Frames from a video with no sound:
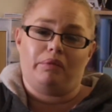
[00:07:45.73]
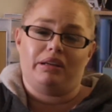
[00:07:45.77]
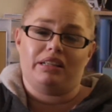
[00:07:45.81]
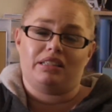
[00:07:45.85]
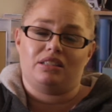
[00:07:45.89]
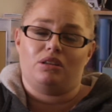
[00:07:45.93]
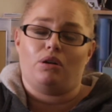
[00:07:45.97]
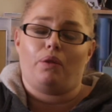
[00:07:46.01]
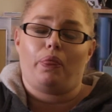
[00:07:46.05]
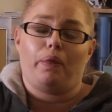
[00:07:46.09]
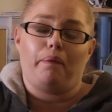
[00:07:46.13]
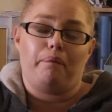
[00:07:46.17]
It's
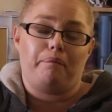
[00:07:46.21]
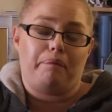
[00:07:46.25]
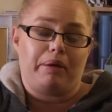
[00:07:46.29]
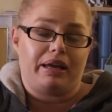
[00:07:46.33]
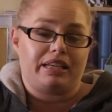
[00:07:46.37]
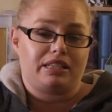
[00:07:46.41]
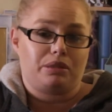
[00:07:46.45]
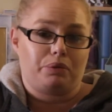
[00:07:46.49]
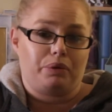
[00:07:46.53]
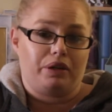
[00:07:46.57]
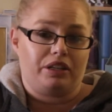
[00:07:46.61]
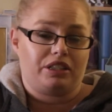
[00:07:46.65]
not the
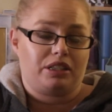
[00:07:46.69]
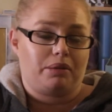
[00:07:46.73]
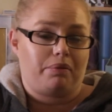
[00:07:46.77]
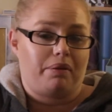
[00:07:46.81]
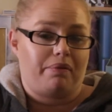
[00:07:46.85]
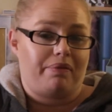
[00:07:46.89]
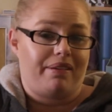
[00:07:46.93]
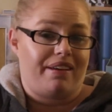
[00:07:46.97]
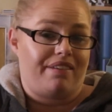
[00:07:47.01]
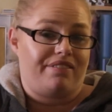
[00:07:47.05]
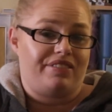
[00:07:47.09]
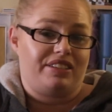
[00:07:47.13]
best workshop
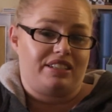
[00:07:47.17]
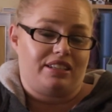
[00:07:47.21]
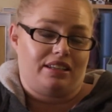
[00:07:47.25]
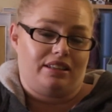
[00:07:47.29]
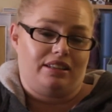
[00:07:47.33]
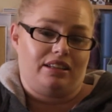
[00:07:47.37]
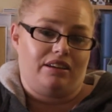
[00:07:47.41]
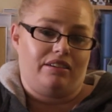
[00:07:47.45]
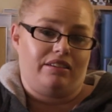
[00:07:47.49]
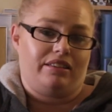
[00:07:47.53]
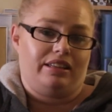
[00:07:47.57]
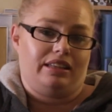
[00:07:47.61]
I've ever done
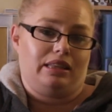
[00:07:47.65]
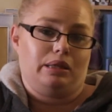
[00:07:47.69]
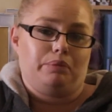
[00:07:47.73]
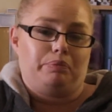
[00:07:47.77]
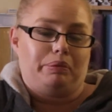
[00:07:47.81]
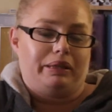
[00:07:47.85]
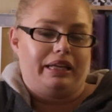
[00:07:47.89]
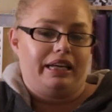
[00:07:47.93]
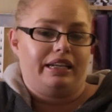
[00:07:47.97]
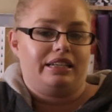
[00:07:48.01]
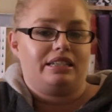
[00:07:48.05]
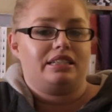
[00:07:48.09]
there. I think the
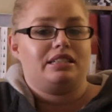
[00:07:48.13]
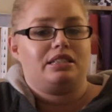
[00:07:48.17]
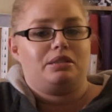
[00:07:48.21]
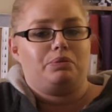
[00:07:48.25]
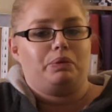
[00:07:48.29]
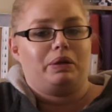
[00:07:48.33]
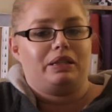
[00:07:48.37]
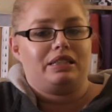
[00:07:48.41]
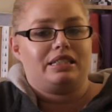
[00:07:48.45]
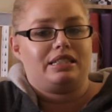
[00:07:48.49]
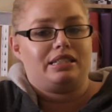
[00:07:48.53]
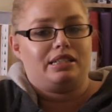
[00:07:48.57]
planner
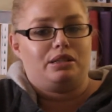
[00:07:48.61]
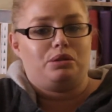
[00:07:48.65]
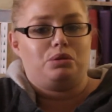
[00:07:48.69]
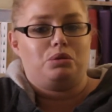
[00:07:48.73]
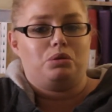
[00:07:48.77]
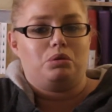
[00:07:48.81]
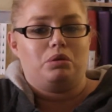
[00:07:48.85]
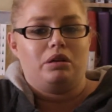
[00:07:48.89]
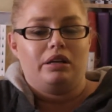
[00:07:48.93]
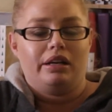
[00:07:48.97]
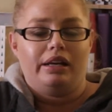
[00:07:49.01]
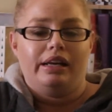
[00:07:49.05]
one
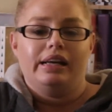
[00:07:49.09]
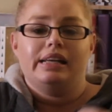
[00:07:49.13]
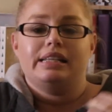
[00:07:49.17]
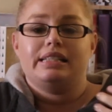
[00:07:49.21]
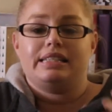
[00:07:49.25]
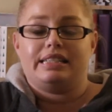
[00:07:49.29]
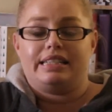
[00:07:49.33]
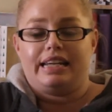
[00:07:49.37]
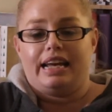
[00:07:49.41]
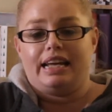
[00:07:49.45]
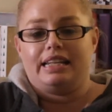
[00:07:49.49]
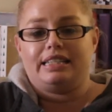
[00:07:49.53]
still
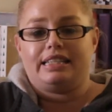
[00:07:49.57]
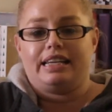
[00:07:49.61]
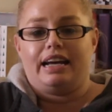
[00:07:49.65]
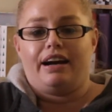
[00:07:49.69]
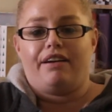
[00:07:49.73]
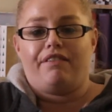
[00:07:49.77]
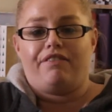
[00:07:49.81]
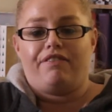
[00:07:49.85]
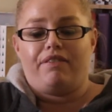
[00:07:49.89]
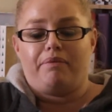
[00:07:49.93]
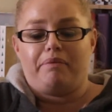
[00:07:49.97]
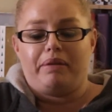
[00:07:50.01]
stands
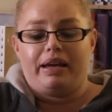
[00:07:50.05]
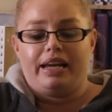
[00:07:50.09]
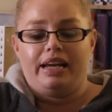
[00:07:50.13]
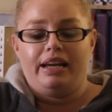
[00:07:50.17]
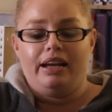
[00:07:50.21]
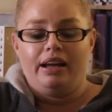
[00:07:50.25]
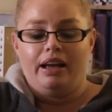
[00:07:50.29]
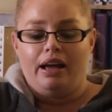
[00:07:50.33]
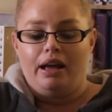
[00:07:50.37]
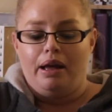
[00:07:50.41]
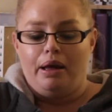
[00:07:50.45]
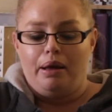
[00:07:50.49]
out for me.